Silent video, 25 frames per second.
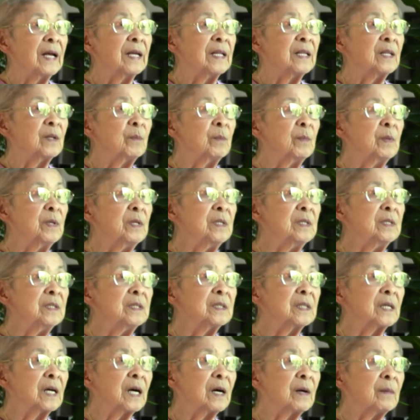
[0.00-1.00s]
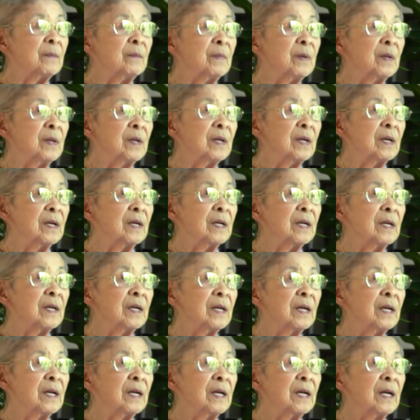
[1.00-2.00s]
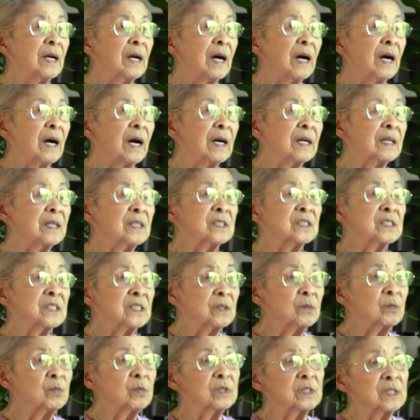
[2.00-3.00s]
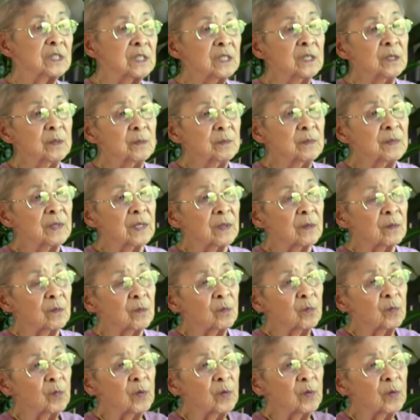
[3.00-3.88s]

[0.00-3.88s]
In the meantime, I guess it was him that